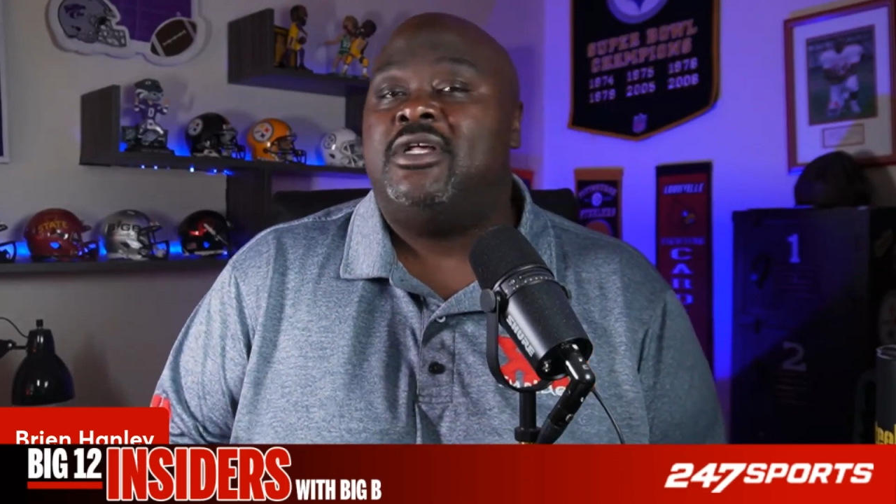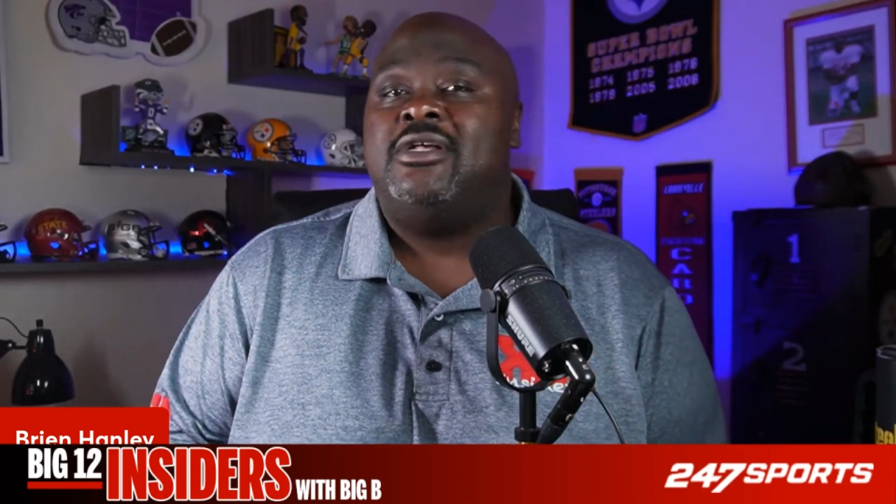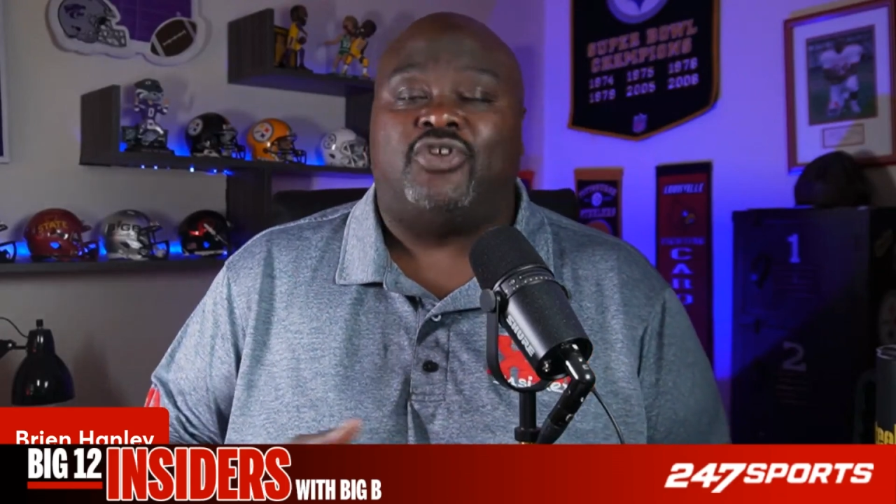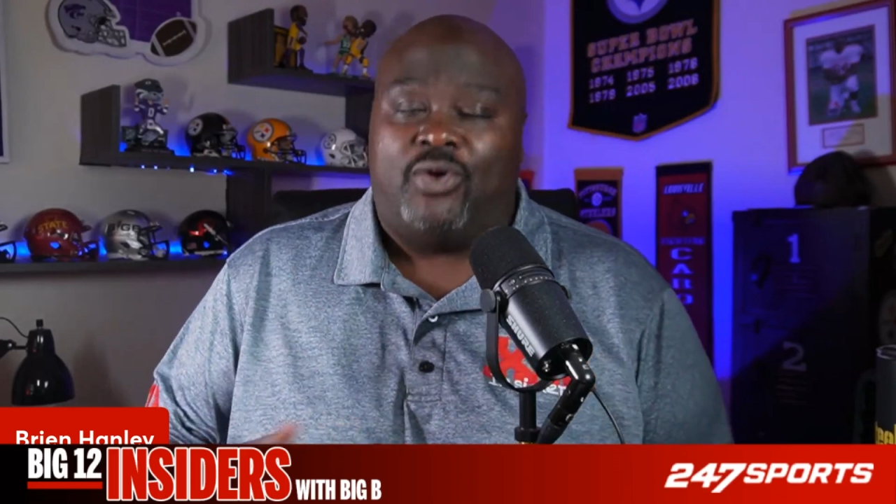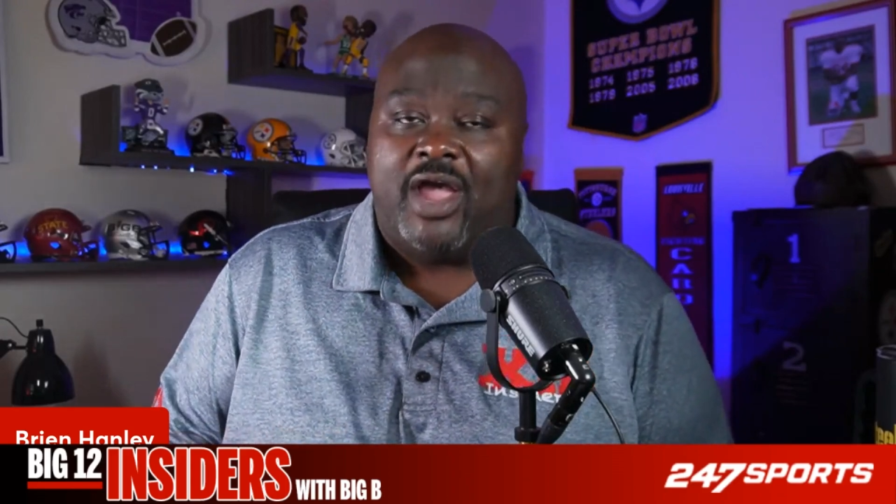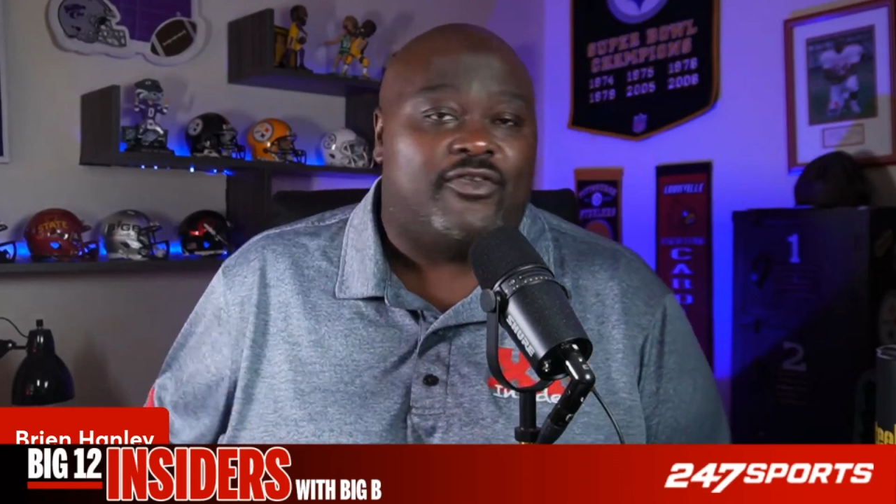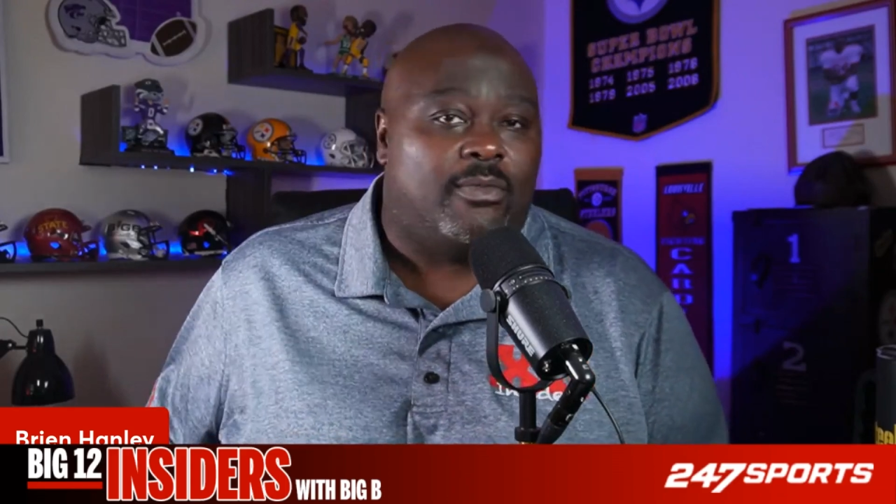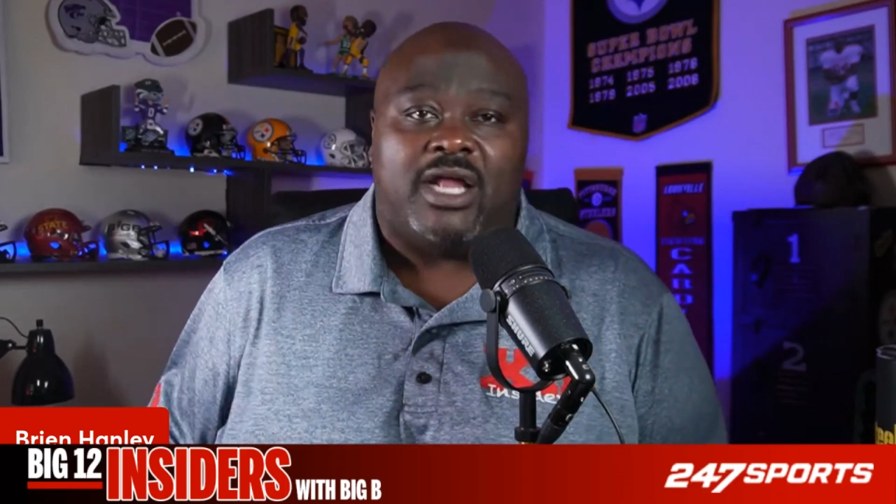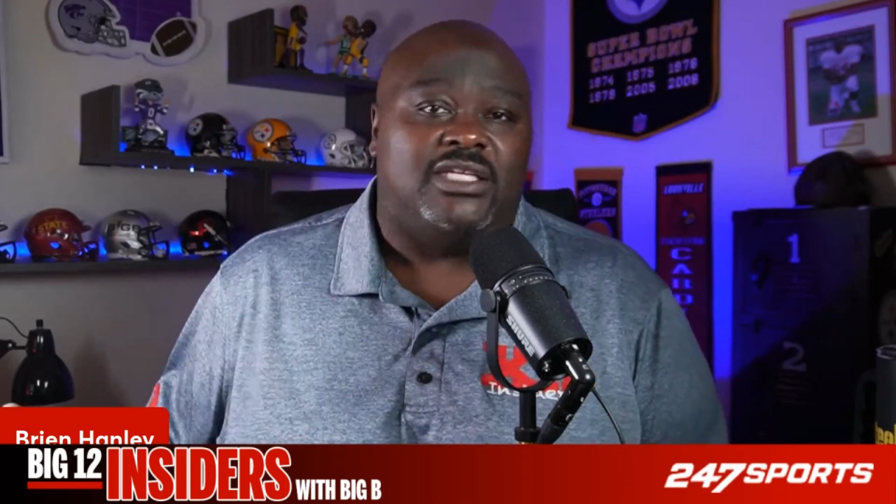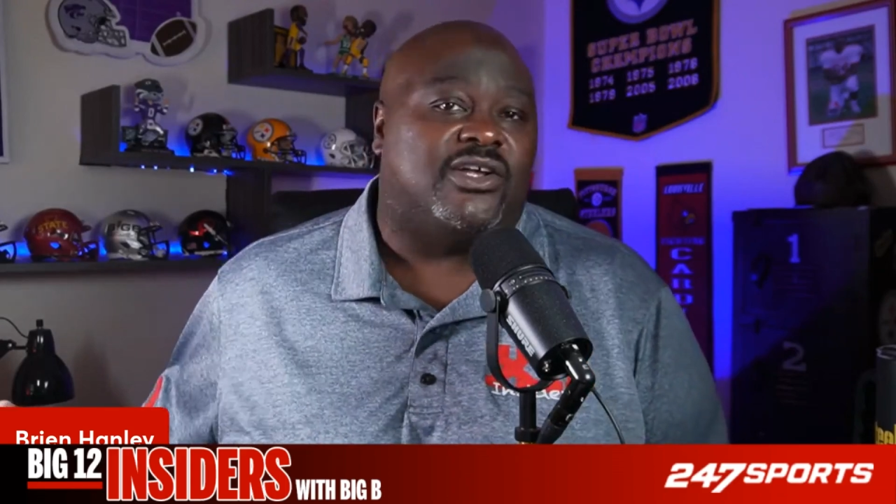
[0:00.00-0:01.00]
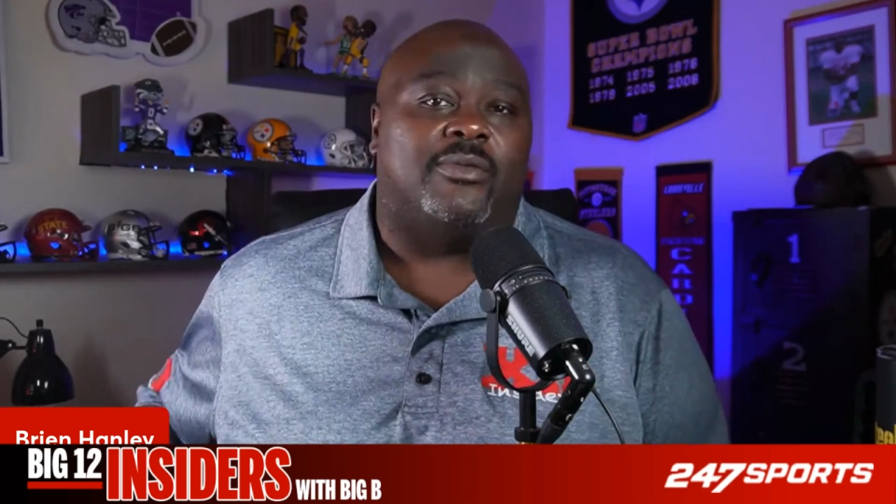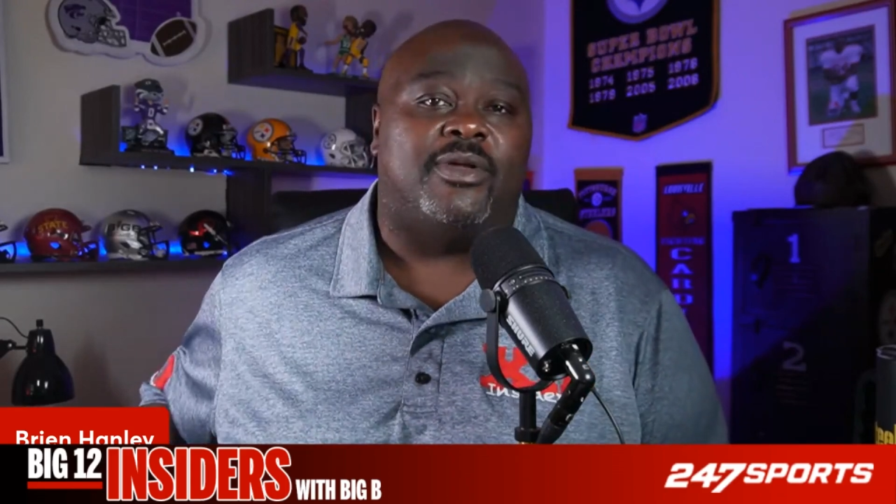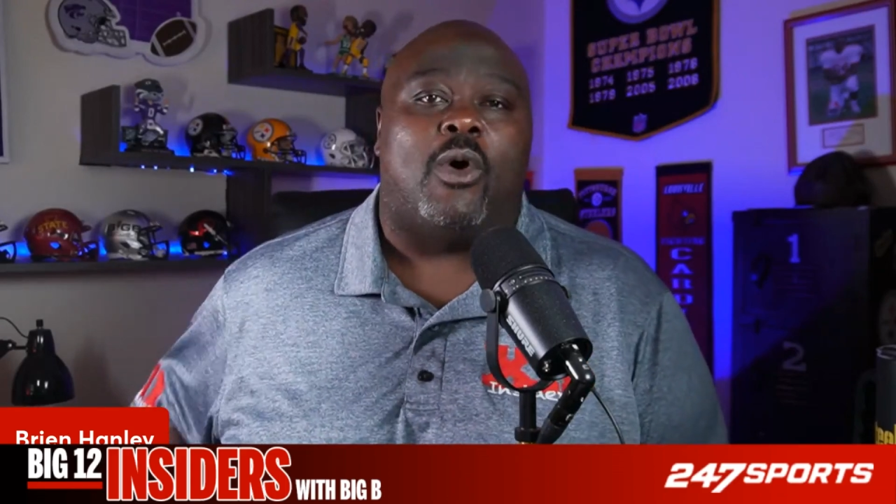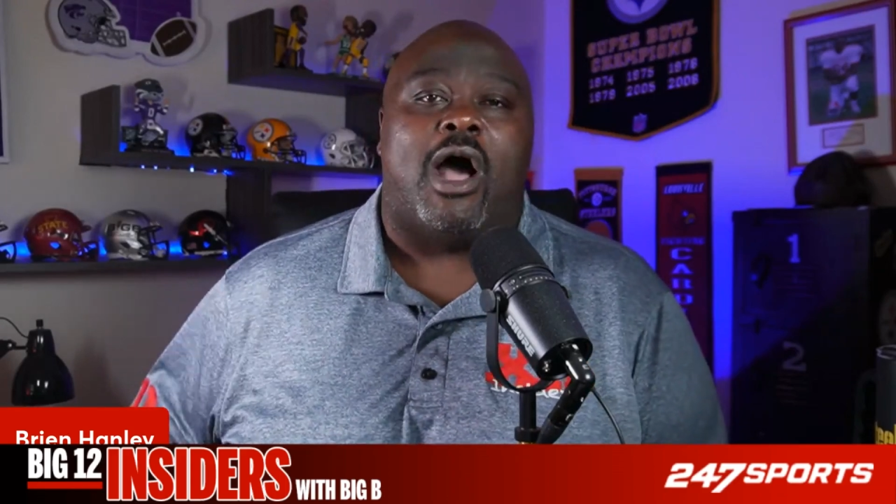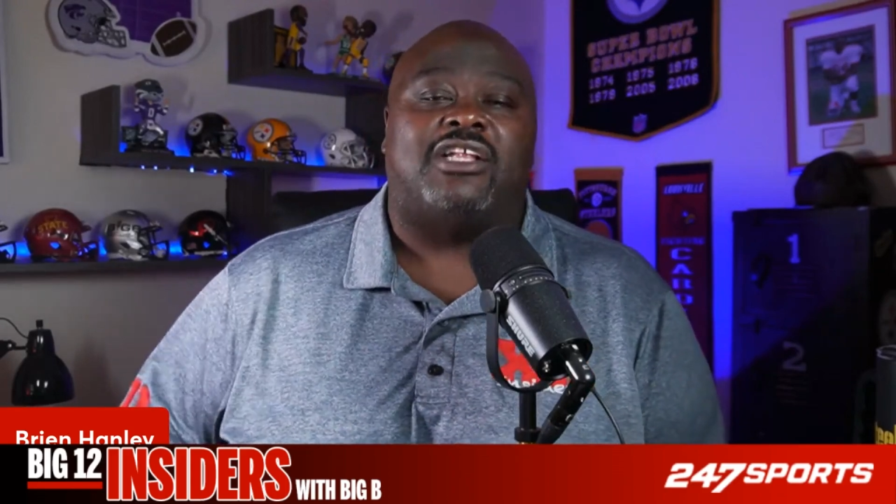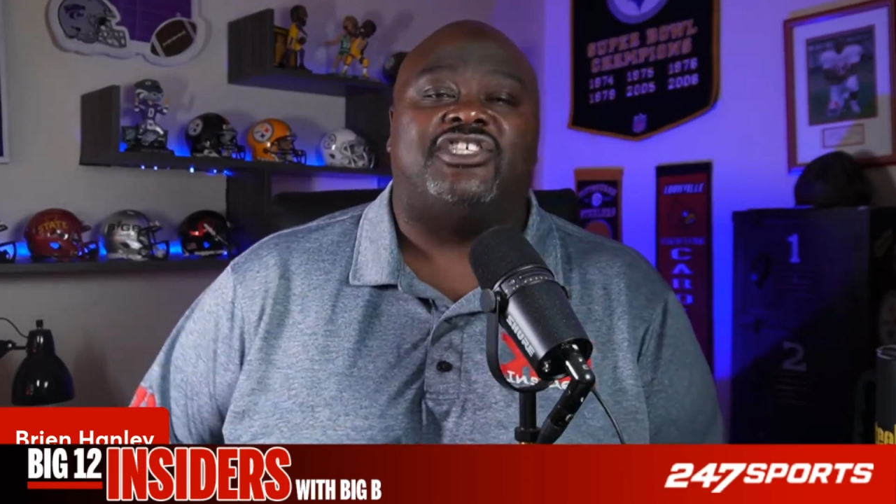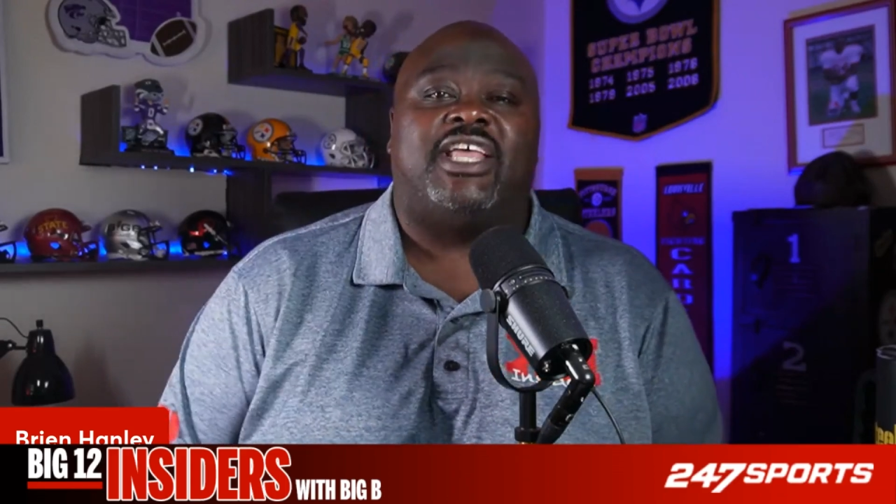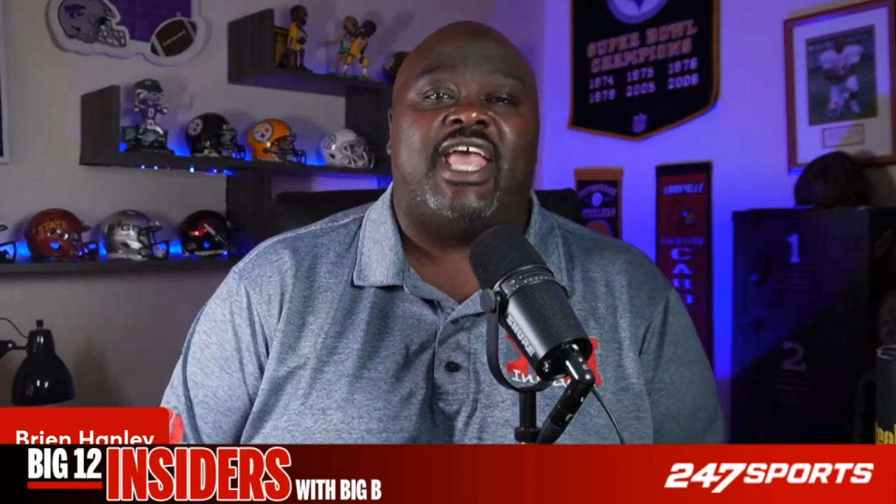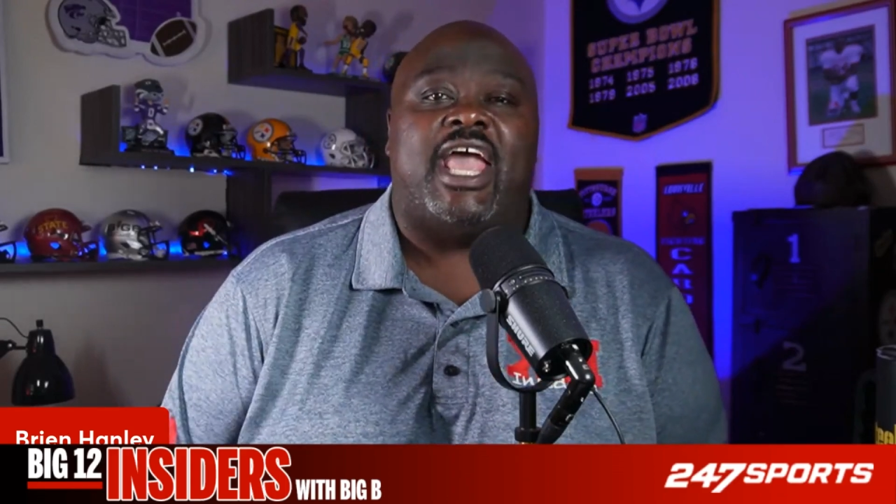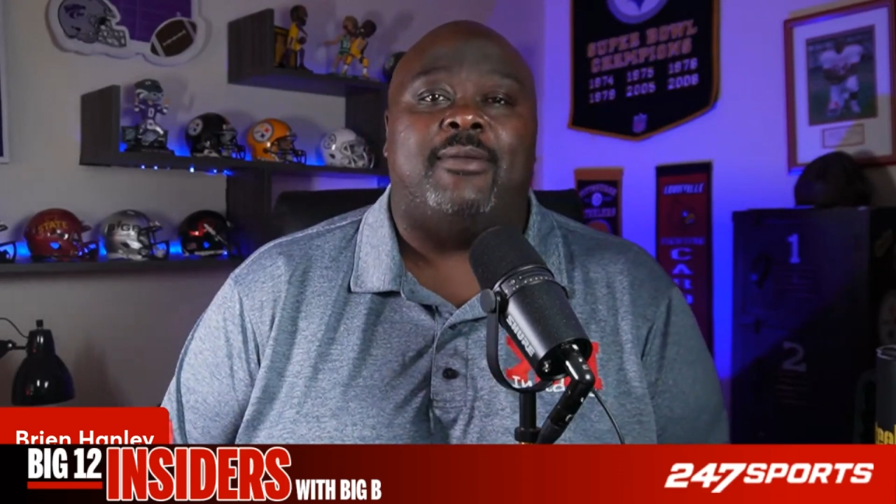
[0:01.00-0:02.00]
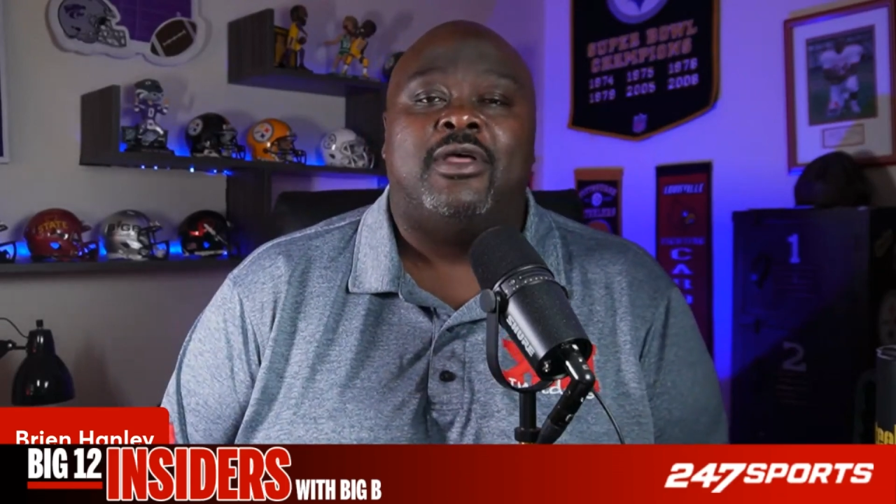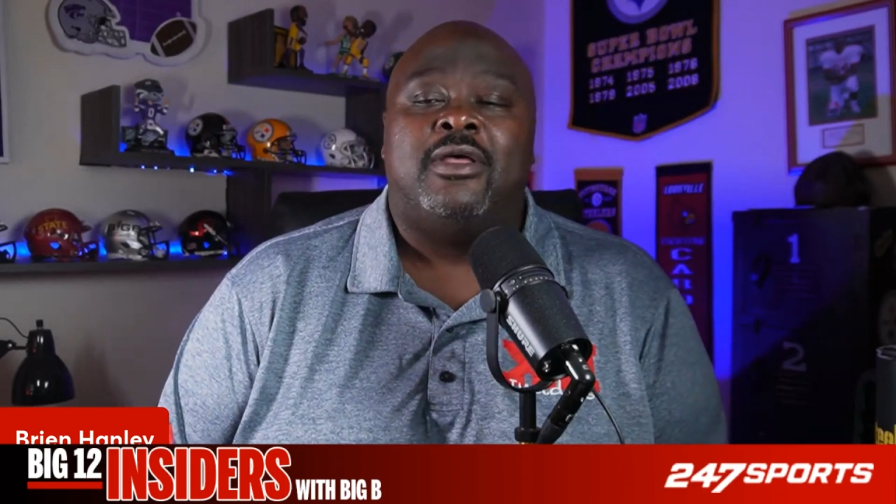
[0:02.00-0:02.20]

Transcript: So everybody's going to be watching the game.